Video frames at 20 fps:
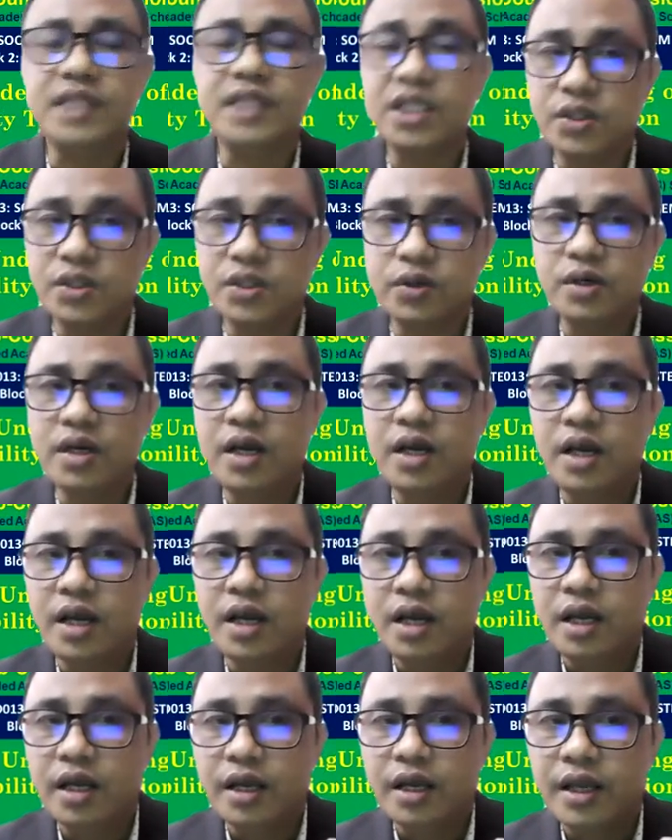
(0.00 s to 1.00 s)
So
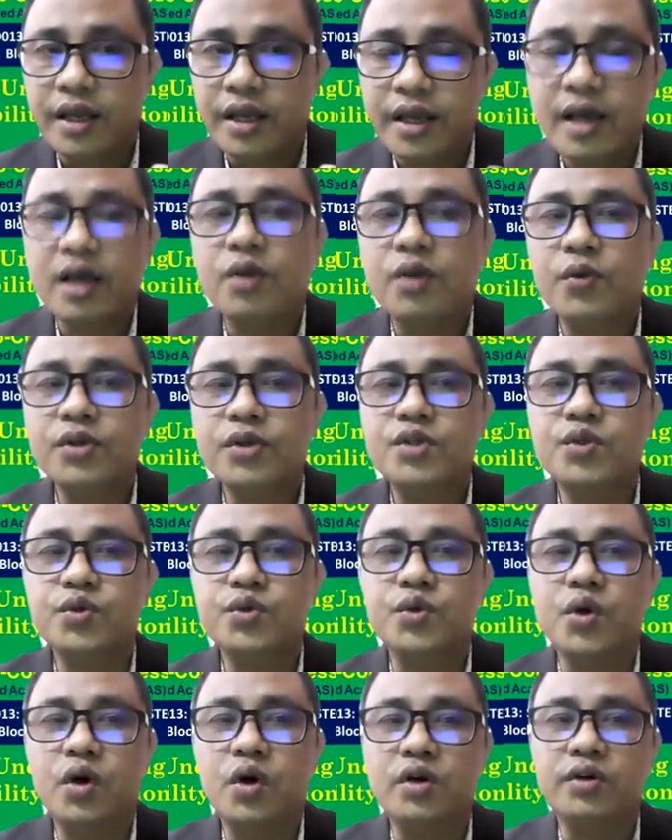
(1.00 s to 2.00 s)
here we
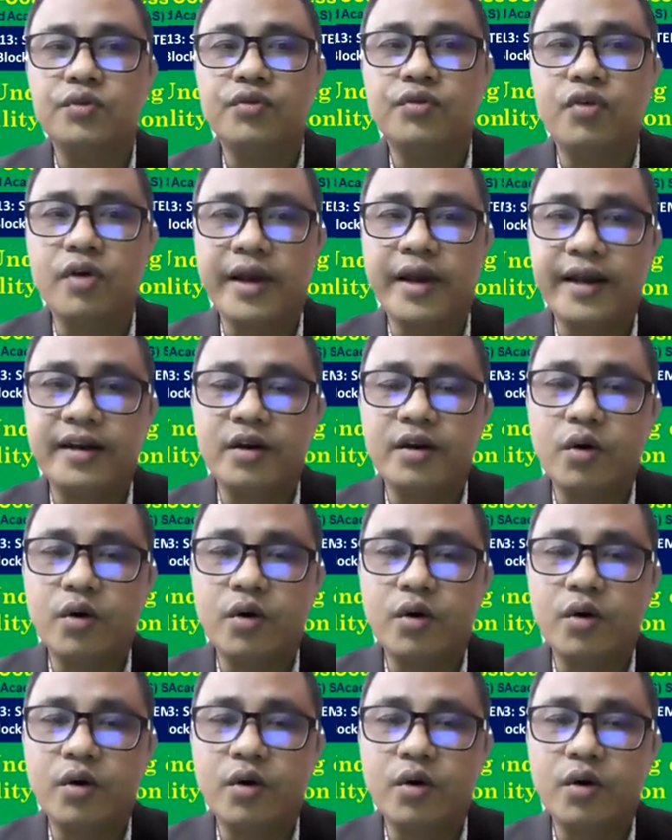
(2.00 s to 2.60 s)
should not forget the